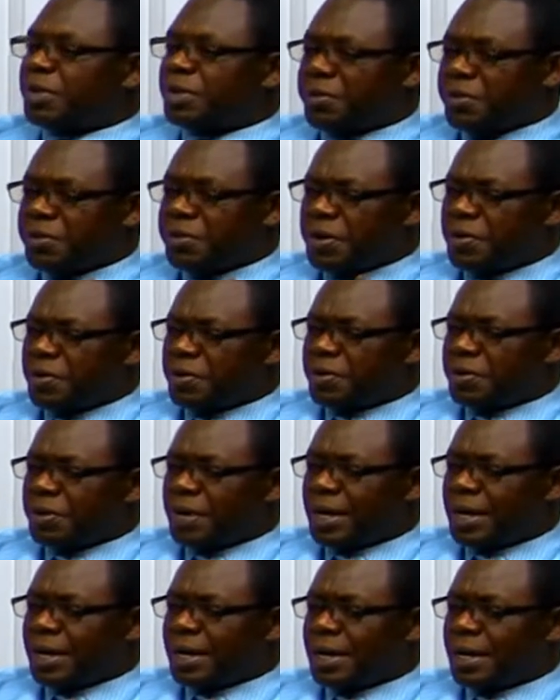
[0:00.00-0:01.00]
be
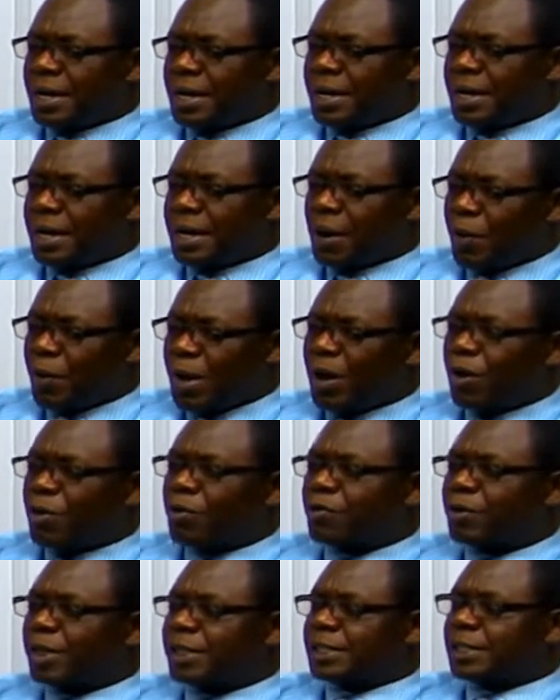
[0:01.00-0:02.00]
aware of
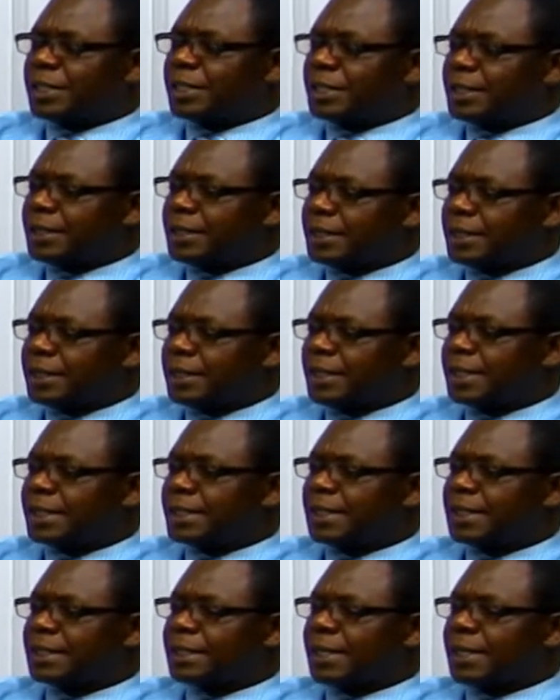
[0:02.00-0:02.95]
the things